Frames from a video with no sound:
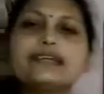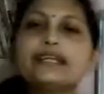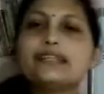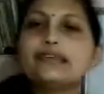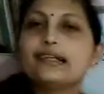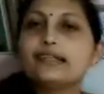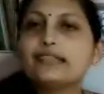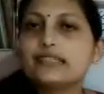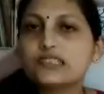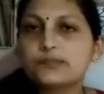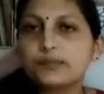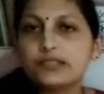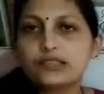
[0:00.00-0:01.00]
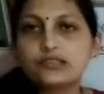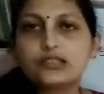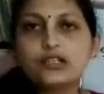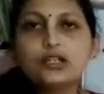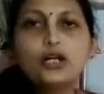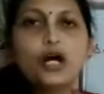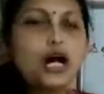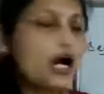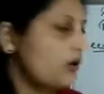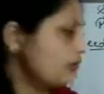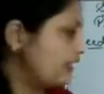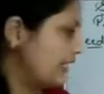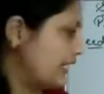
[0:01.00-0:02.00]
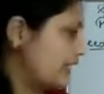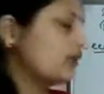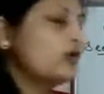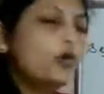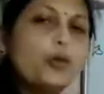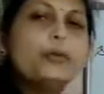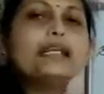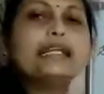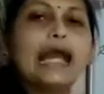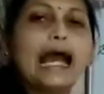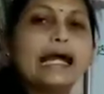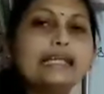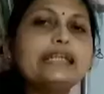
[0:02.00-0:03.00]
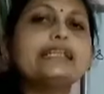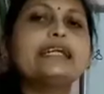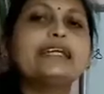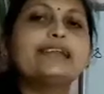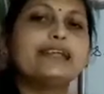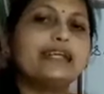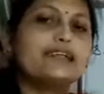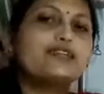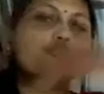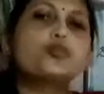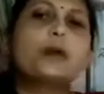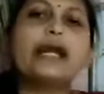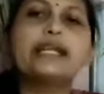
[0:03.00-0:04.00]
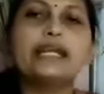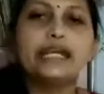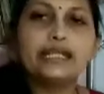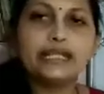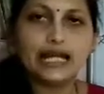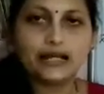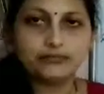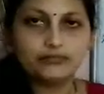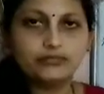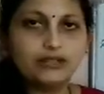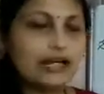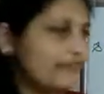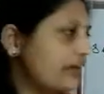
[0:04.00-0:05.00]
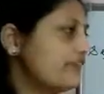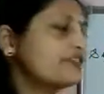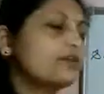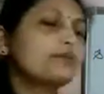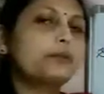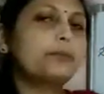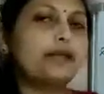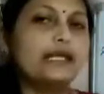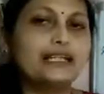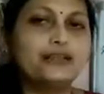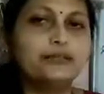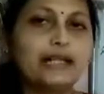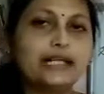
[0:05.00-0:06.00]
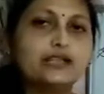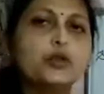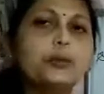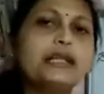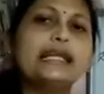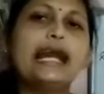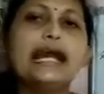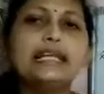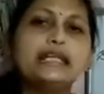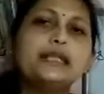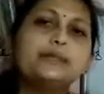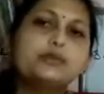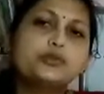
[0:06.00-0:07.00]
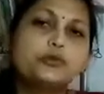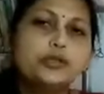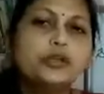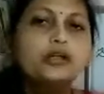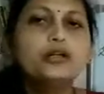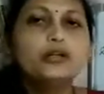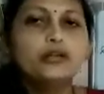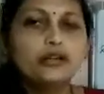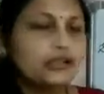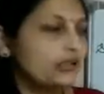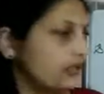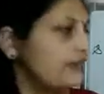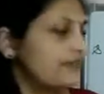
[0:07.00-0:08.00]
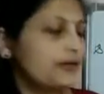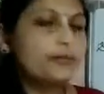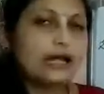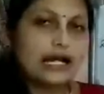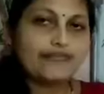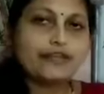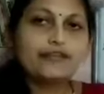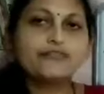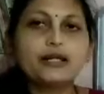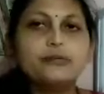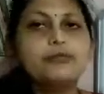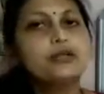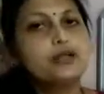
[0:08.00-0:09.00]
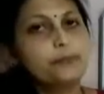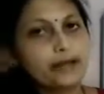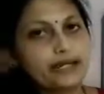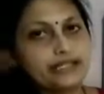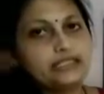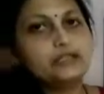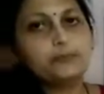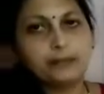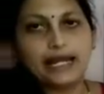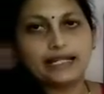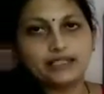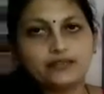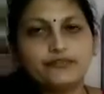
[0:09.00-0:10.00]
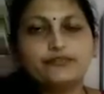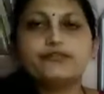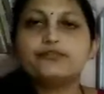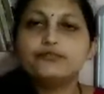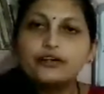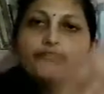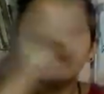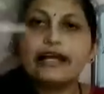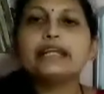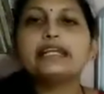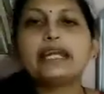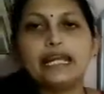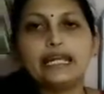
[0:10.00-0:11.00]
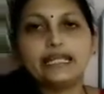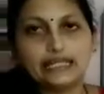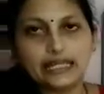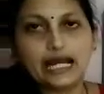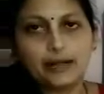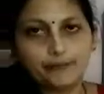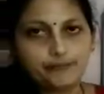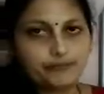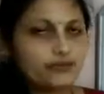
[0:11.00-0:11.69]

seeds are dispersed? Who will carry these seeds to wide area away from the parent plant? Who will carry them to away from parent plant for wide area?